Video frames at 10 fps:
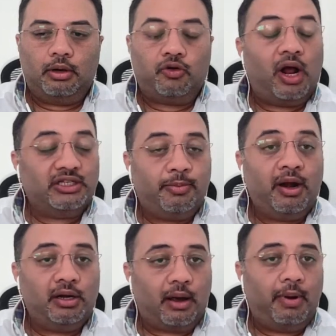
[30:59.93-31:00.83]

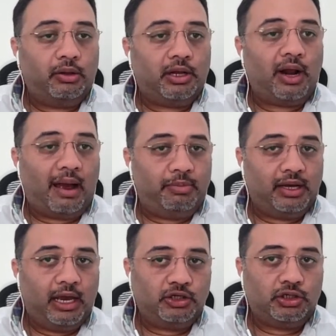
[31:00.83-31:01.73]
transparent about their
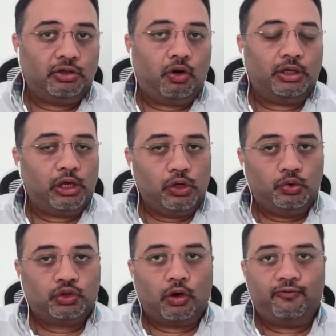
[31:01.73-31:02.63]
application or the
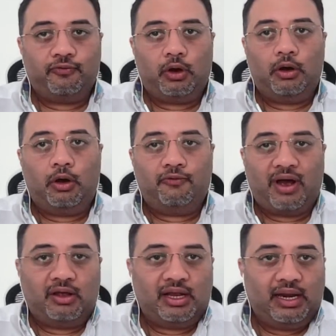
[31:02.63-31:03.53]
use of uh, of
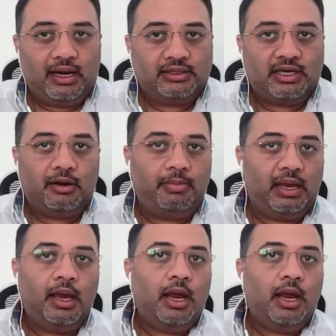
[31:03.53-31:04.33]
how that data is going to be.